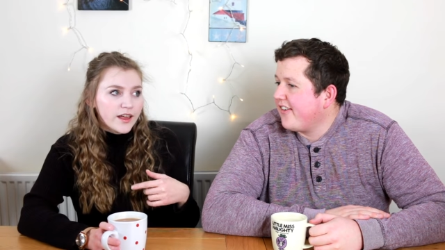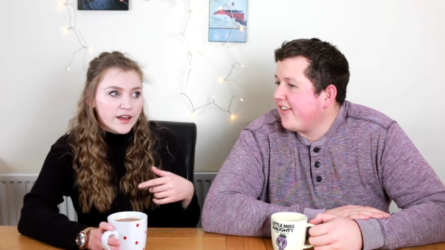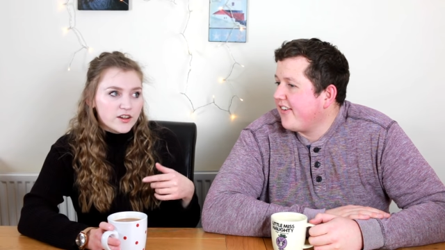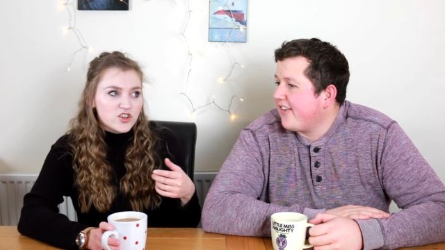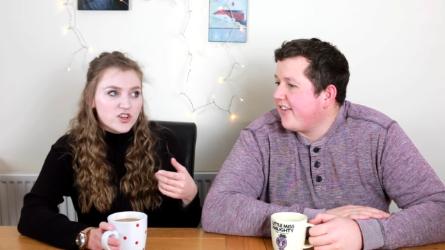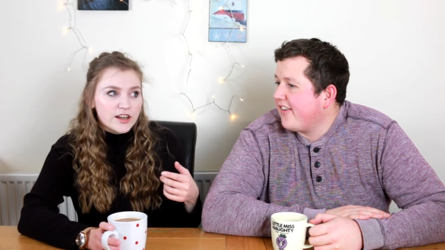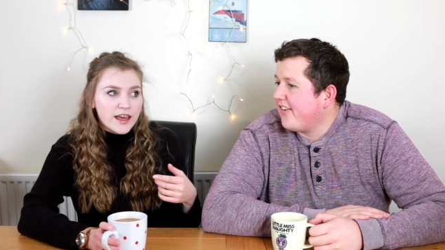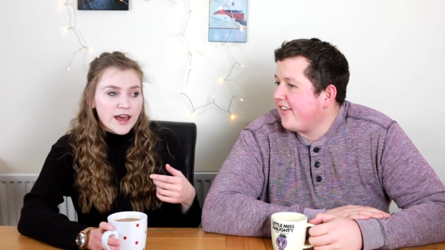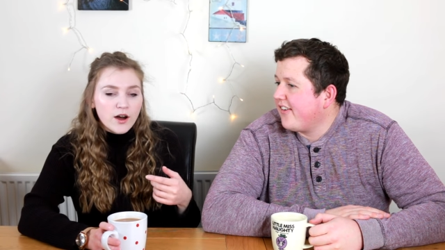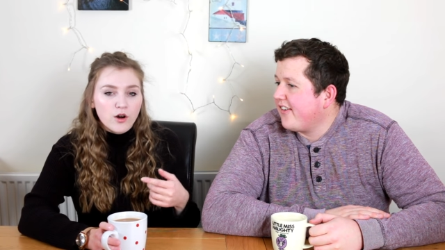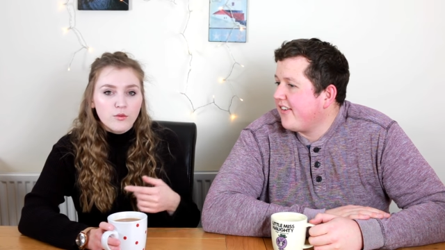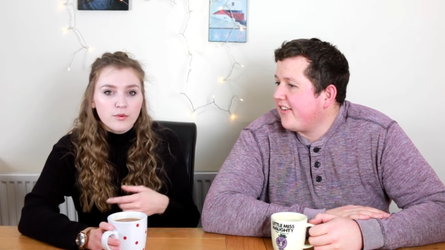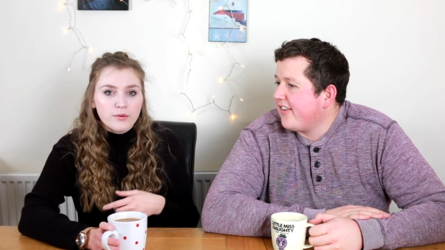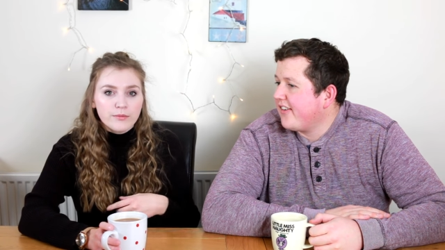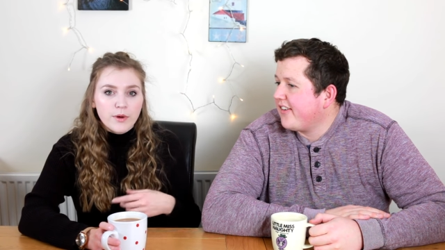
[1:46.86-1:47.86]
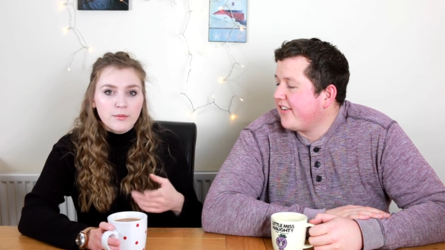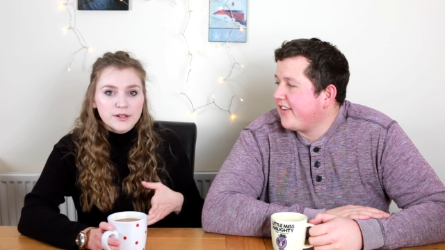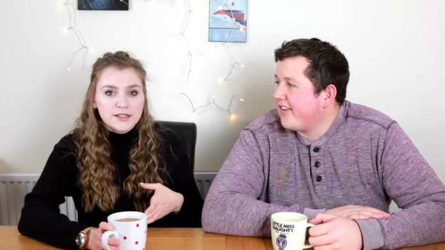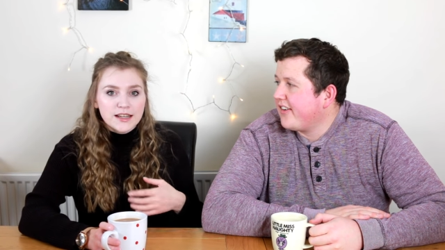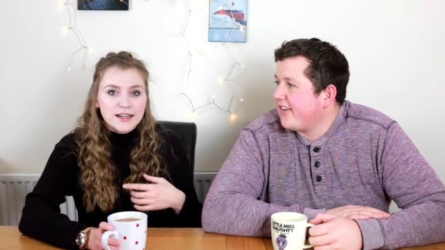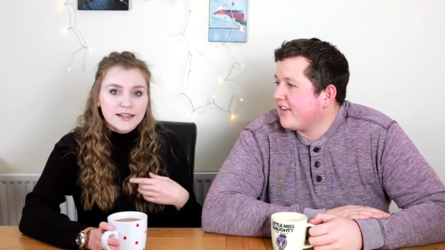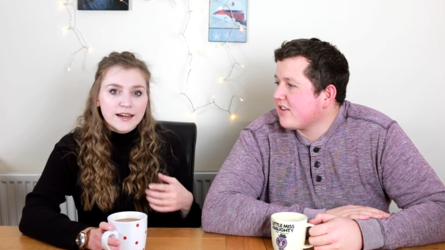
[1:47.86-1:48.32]
Speaker 1: actually help
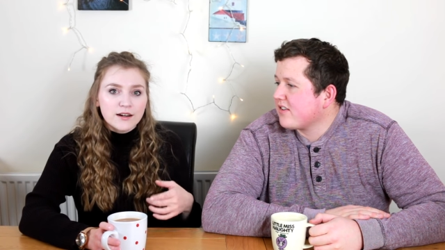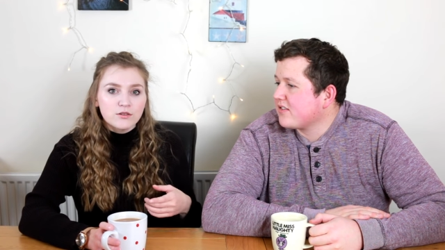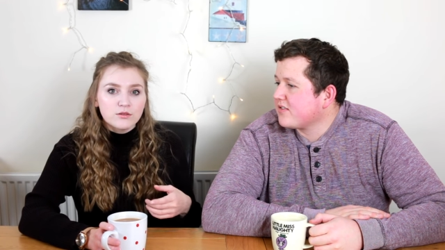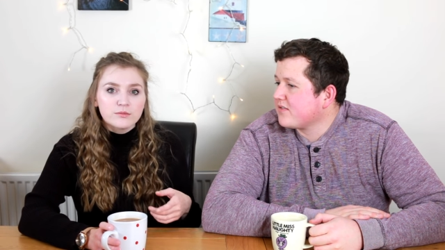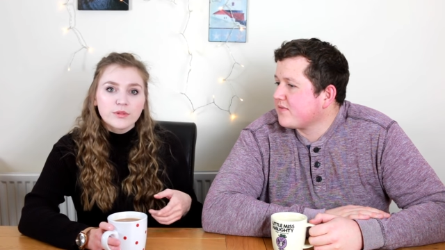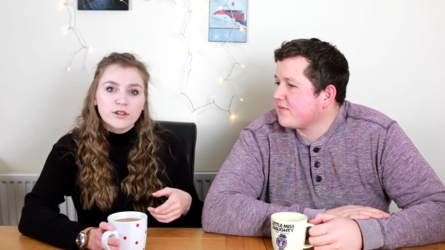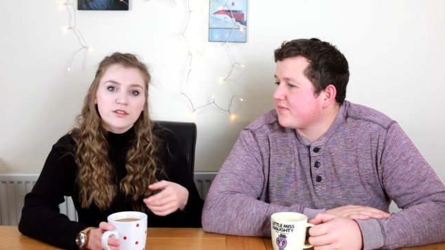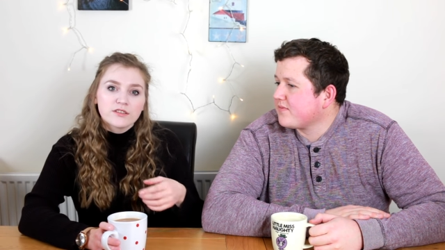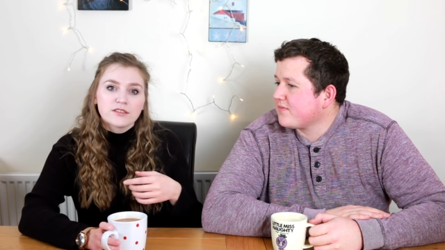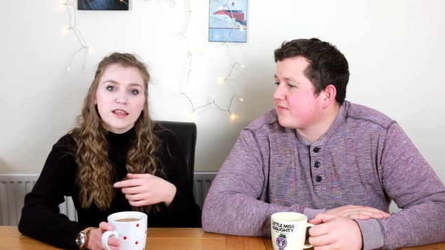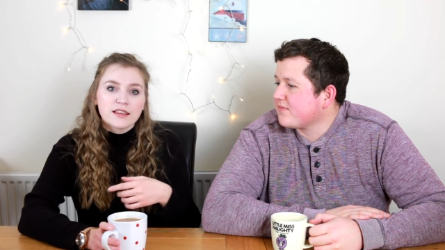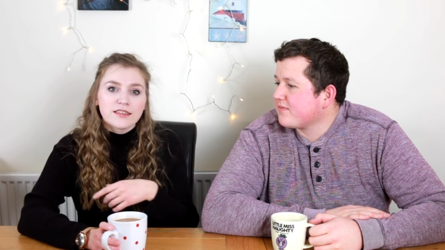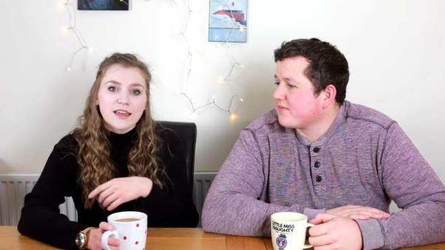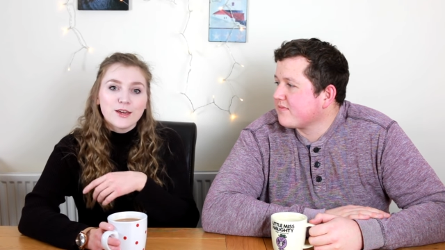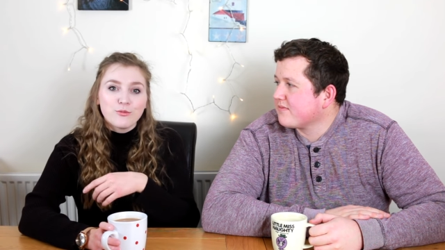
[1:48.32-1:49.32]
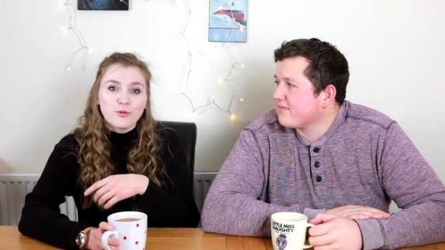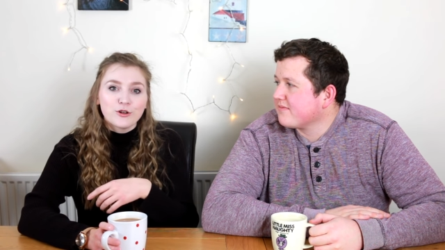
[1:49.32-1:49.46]
mum and dad out because then they